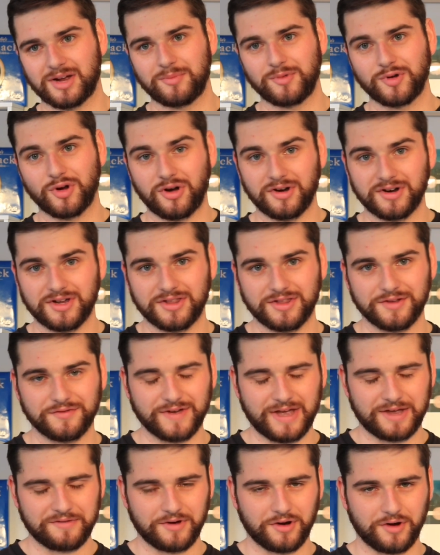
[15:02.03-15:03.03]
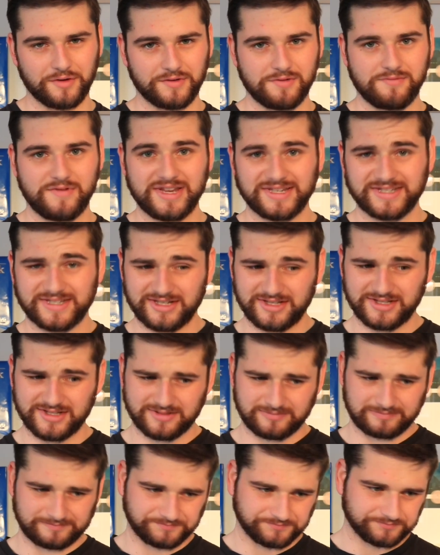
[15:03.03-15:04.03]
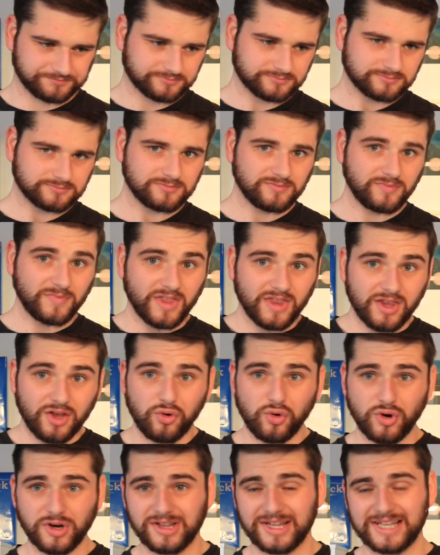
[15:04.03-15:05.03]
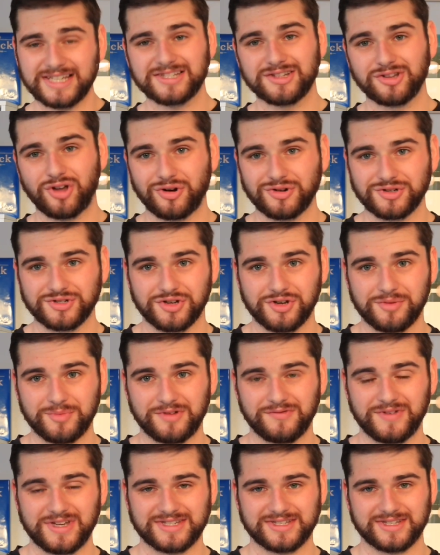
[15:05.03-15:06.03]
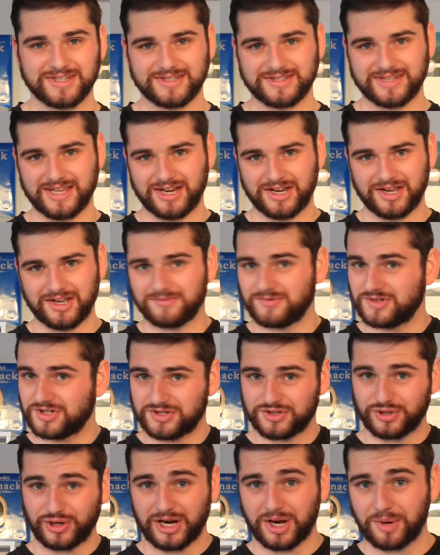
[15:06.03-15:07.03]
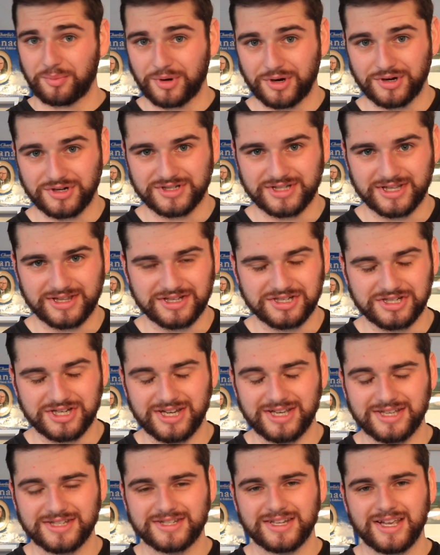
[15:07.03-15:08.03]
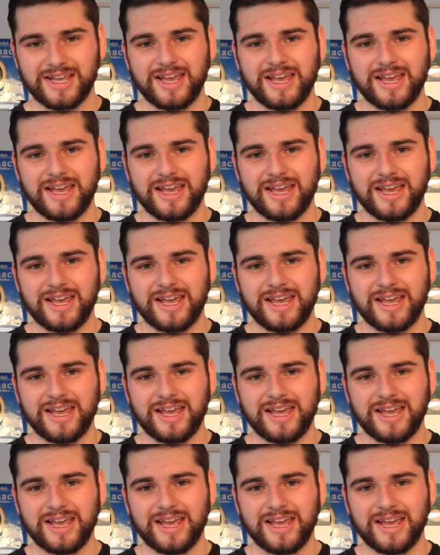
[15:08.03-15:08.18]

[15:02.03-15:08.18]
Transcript: not in the favor of investors, or at least long-term investors that are just straight up purchasing the shares.